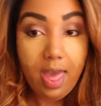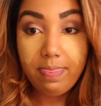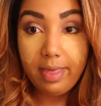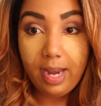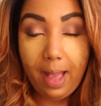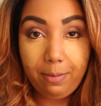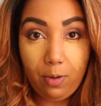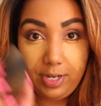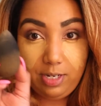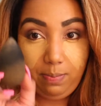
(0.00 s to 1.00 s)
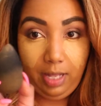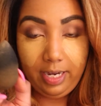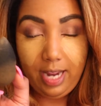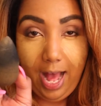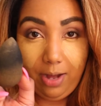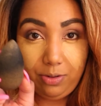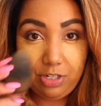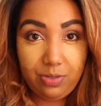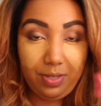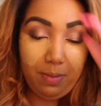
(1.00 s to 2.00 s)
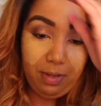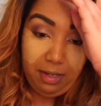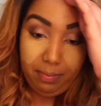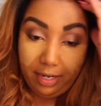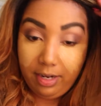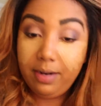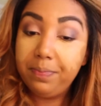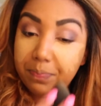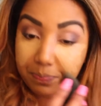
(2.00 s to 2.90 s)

And then I'm going to blend it out just with a beauty blender.